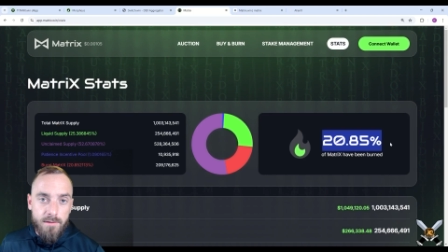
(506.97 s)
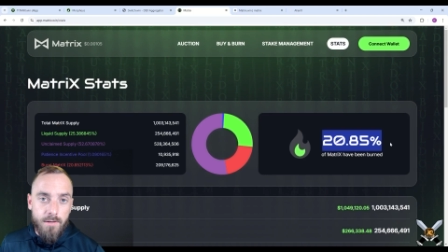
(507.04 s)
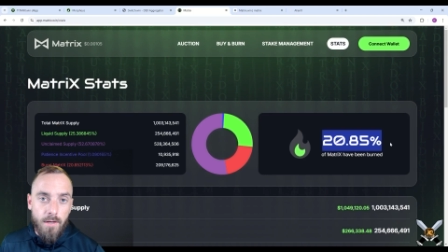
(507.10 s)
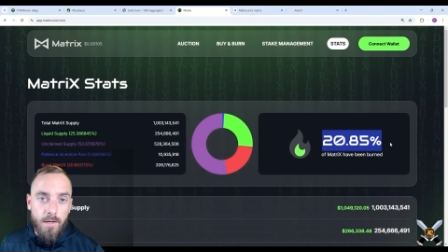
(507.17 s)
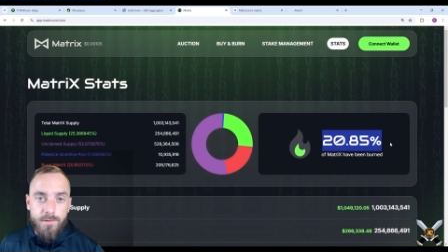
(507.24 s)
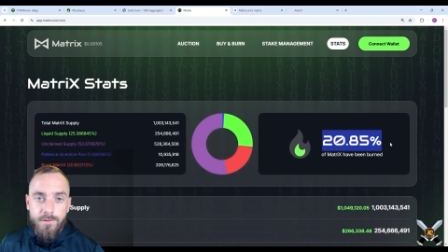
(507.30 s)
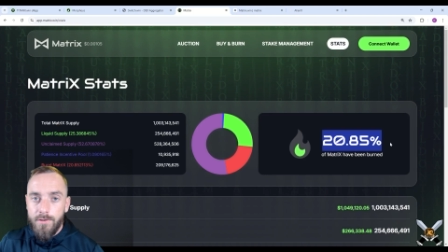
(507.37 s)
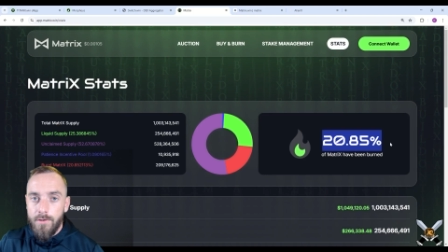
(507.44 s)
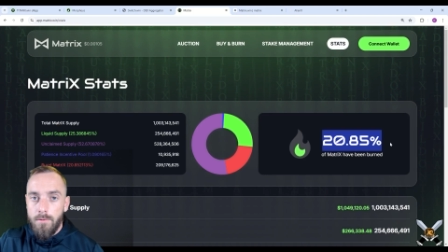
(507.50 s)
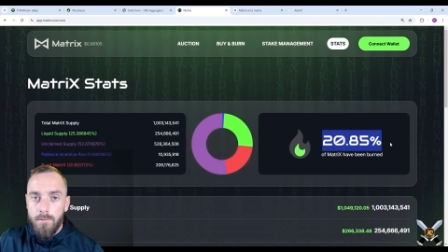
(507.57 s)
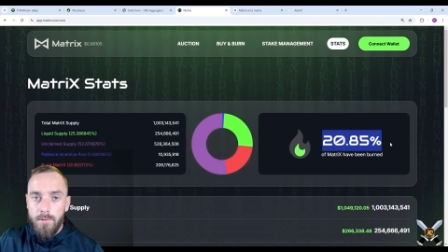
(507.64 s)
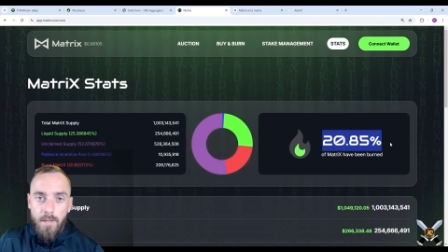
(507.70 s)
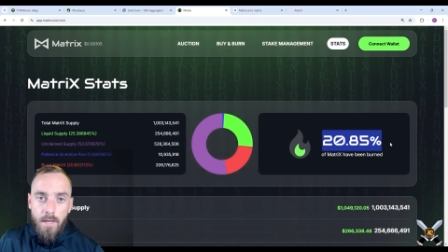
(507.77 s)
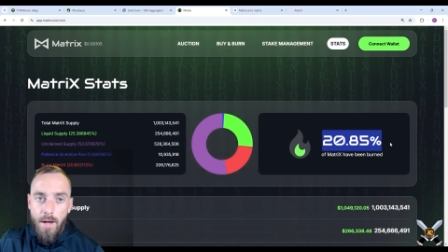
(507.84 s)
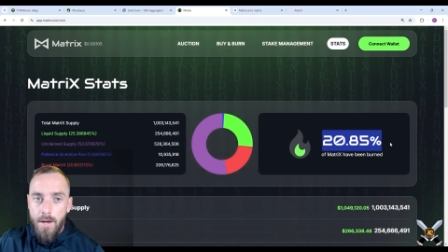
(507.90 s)
Dunzo,
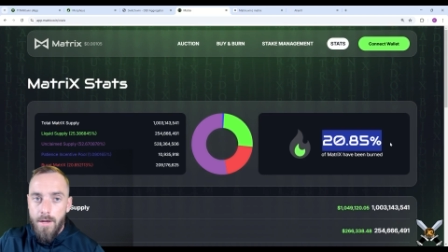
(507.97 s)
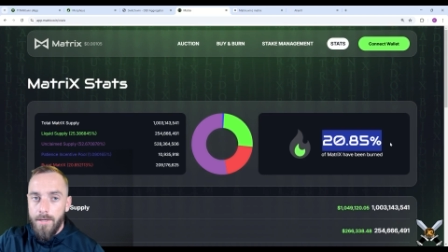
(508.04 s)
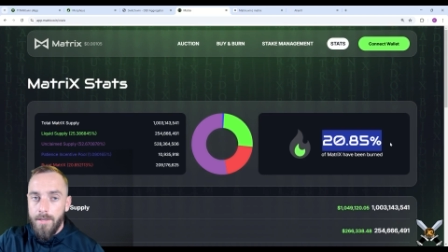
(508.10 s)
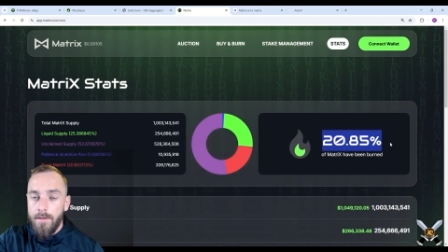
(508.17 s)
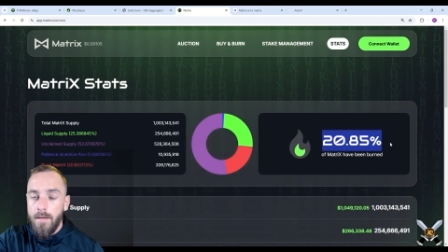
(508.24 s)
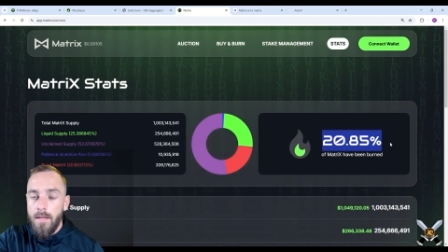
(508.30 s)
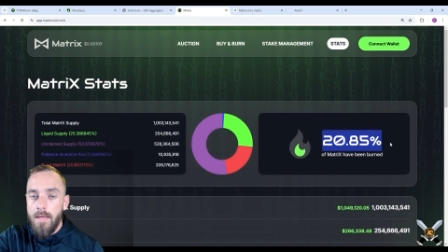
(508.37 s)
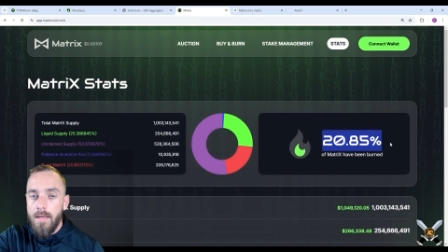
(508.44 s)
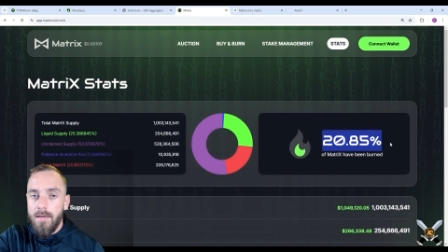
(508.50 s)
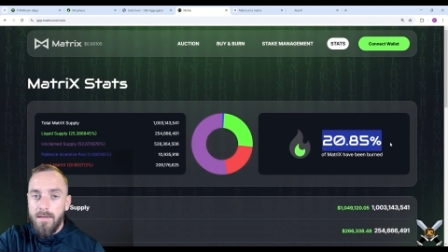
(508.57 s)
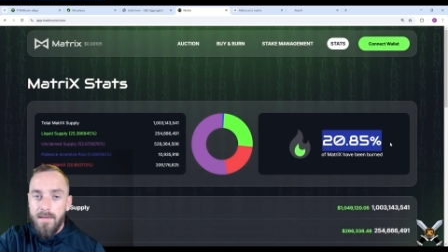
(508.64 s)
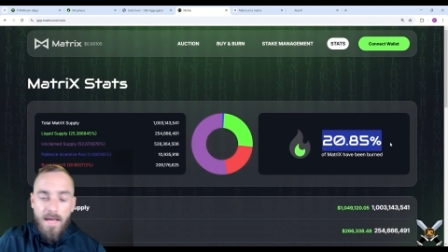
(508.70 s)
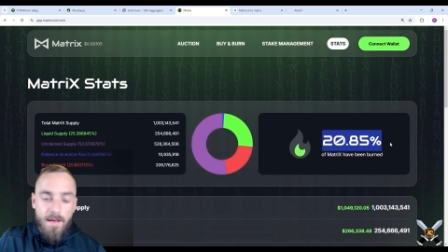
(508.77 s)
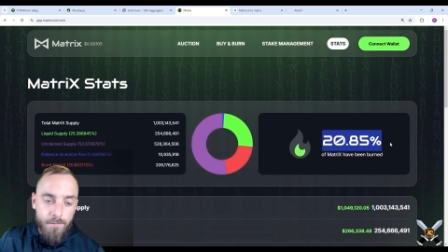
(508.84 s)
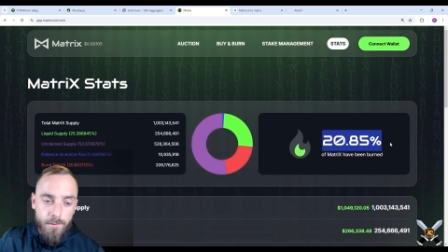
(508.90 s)
gone,
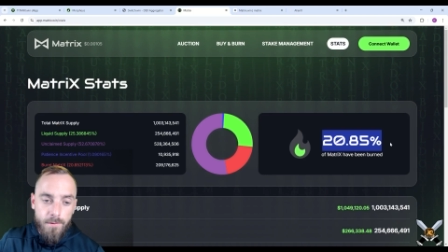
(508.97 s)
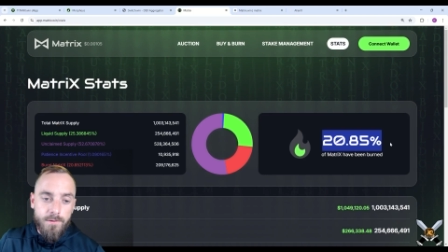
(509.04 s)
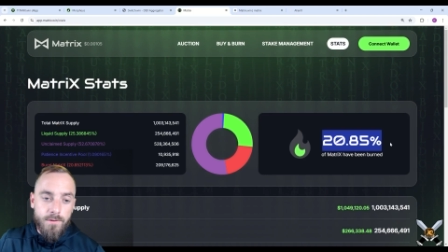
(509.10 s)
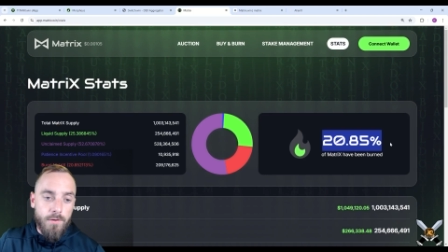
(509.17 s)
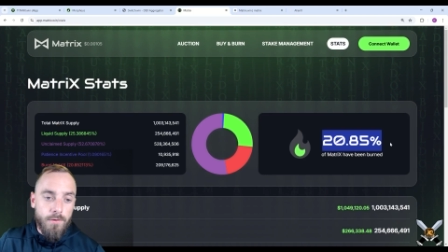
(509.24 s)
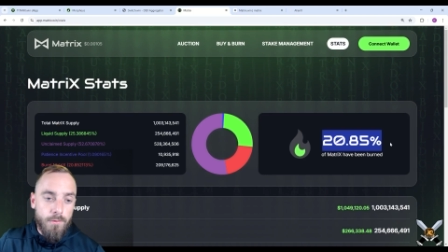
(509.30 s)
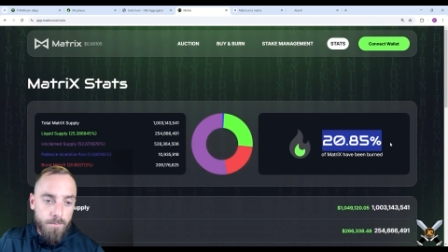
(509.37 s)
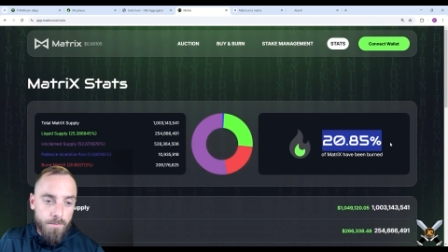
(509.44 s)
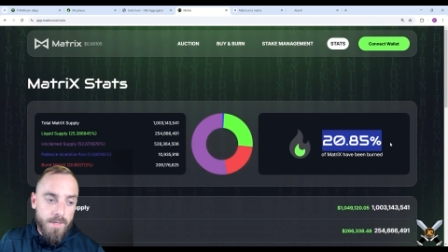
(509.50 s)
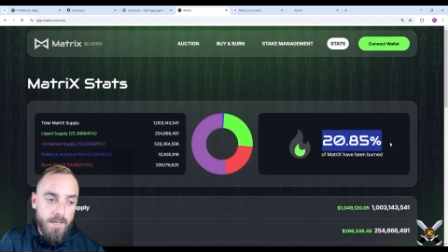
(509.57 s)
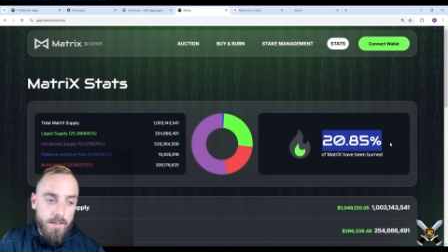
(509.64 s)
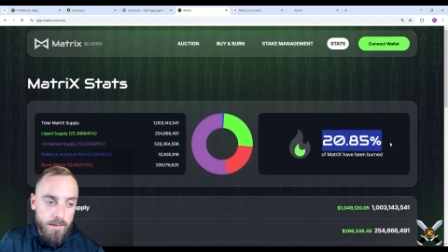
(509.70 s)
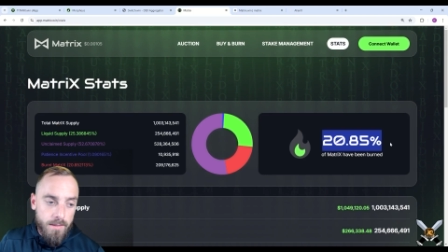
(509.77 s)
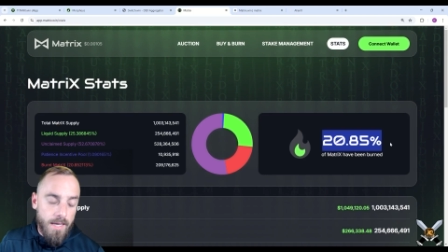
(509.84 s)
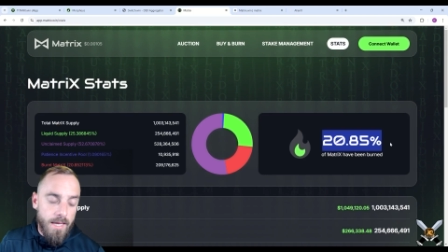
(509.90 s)
never to
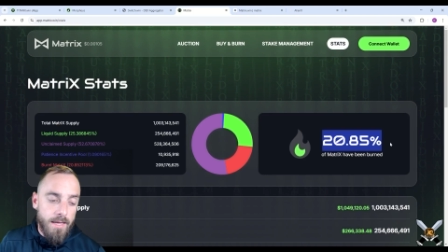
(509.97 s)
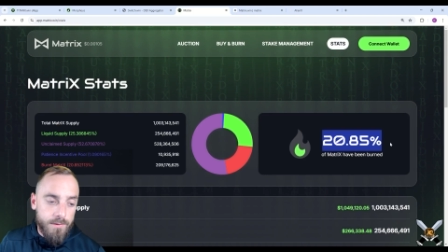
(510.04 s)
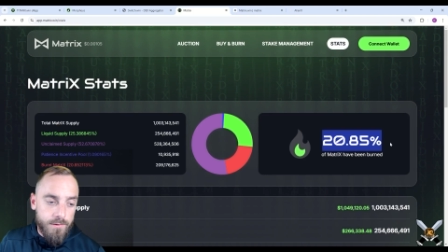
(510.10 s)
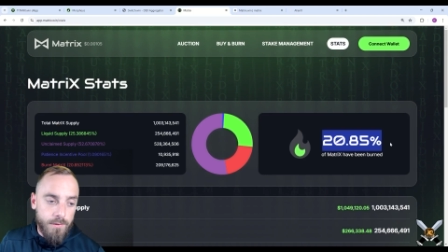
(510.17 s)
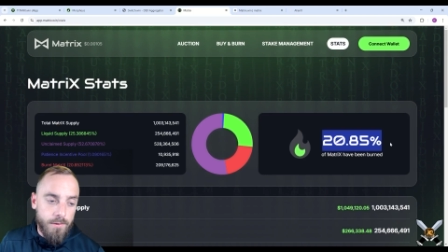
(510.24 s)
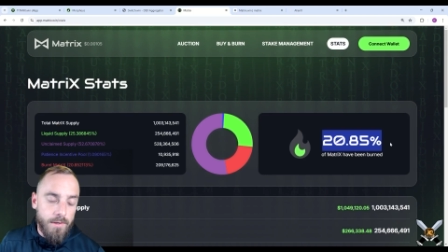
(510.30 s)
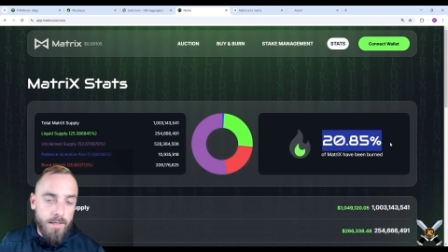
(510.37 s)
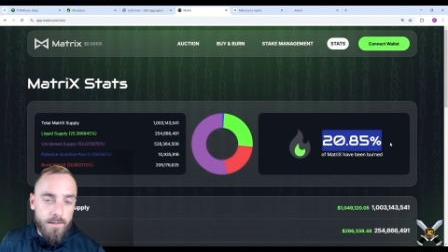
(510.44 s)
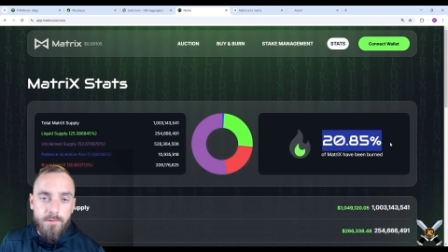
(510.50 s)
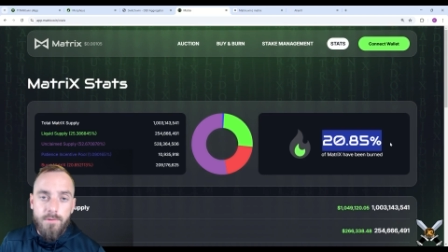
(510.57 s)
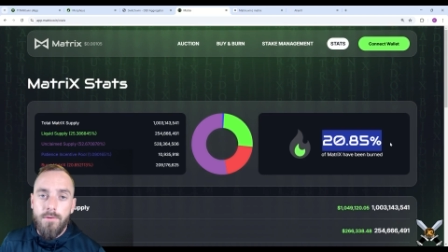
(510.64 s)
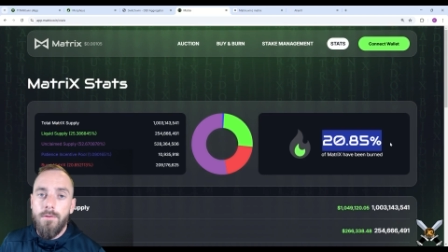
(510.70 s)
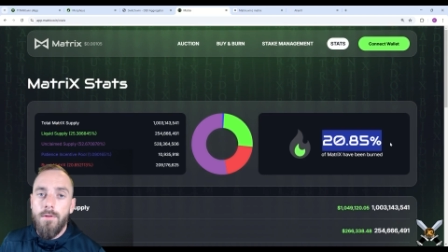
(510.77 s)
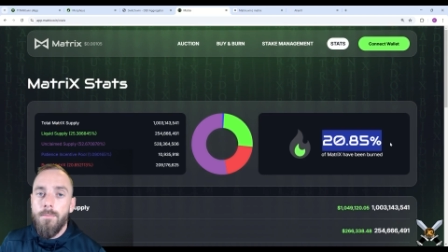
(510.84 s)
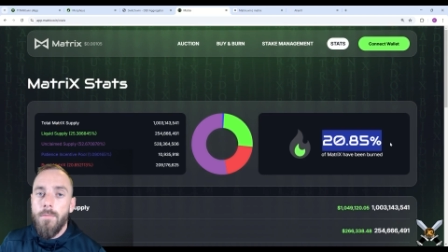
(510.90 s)
be entered
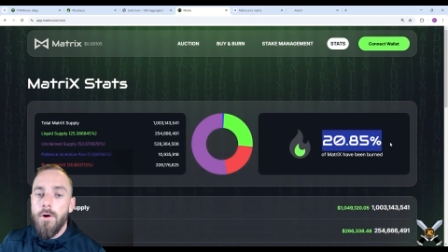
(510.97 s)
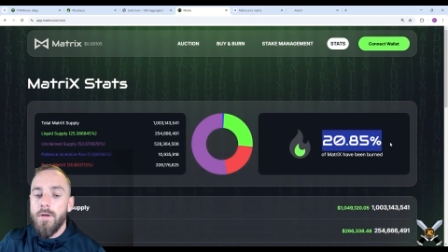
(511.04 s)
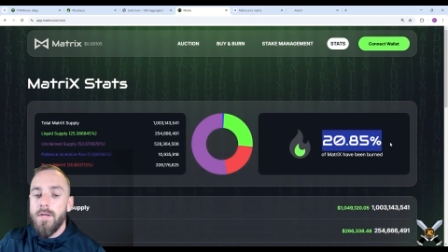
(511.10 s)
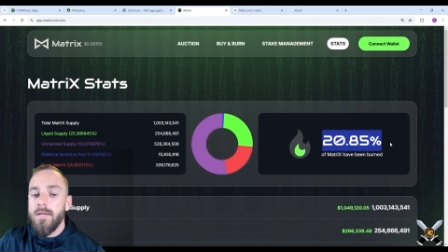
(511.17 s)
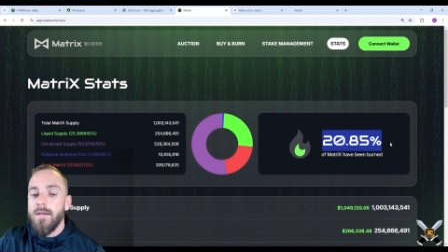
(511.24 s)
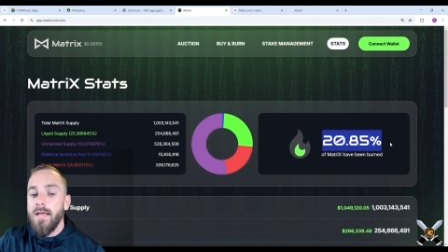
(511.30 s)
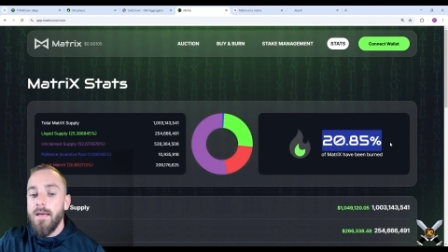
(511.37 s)
into the market